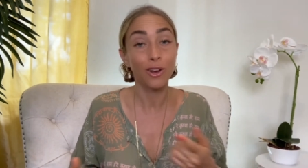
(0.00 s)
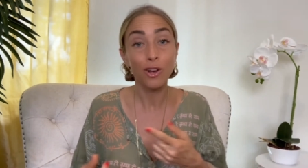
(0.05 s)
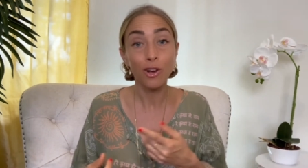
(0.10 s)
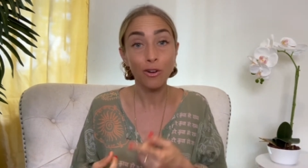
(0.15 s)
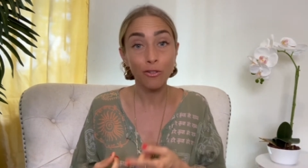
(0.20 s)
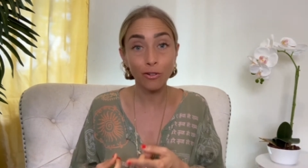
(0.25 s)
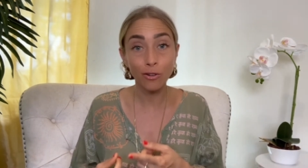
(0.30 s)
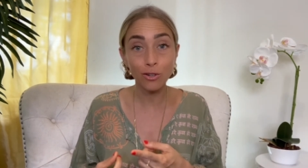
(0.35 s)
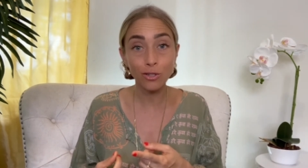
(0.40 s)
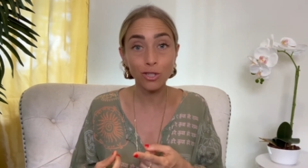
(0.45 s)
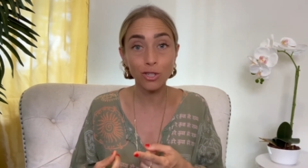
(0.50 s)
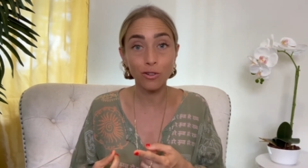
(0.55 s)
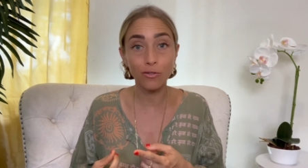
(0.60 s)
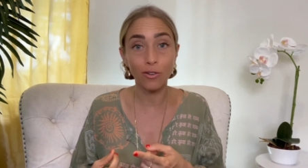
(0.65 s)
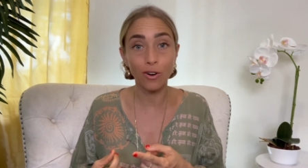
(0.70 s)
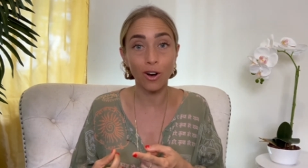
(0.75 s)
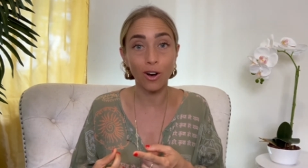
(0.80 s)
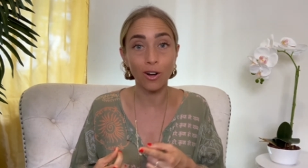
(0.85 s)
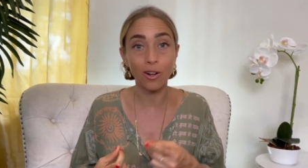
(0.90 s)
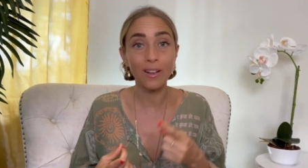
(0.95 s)
First of
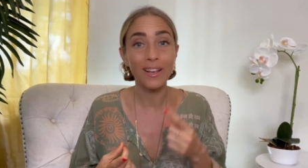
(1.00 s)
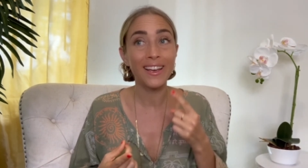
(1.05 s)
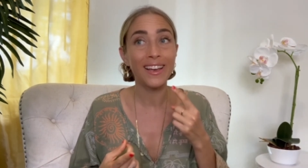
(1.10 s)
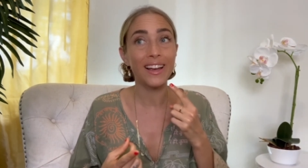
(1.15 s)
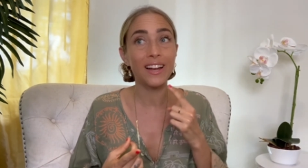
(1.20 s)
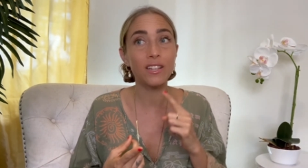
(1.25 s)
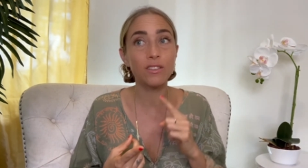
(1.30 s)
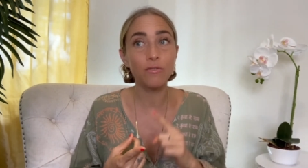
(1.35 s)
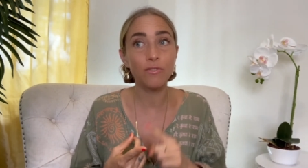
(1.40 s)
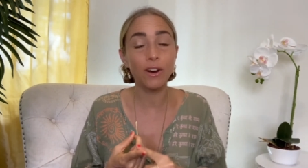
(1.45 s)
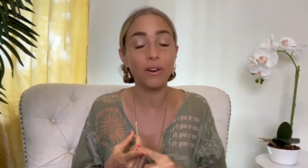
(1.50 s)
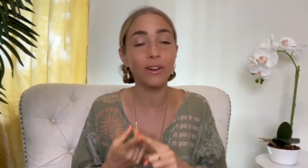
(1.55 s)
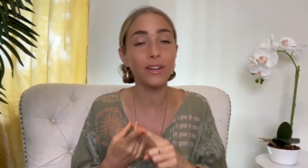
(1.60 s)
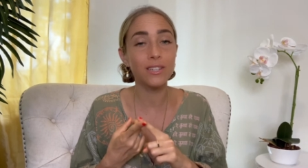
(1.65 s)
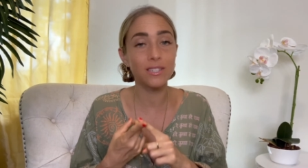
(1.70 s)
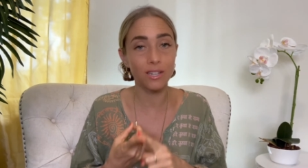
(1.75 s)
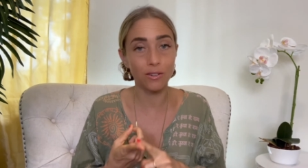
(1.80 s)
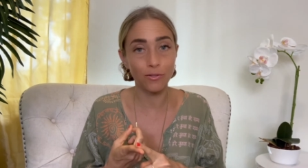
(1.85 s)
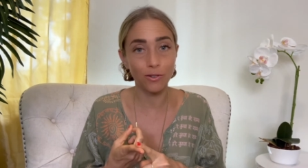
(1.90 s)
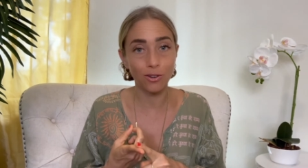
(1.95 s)
all, it's very
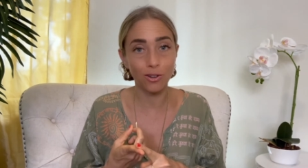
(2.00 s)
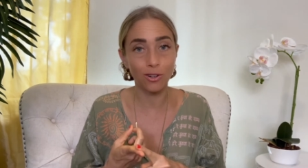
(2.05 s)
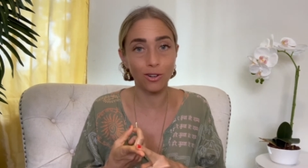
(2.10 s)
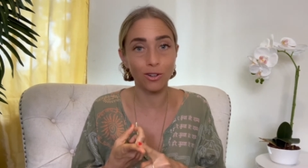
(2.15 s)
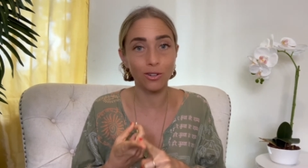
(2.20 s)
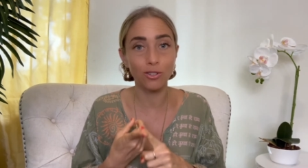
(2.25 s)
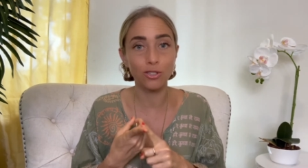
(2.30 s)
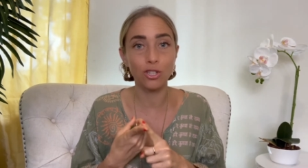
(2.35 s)
difficult